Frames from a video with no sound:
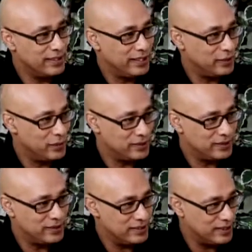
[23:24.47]
It was
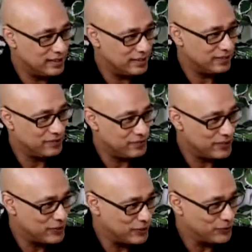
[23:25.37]
in the
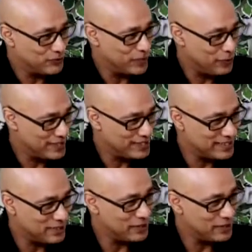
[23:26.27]
first 2 3 weeks. Is that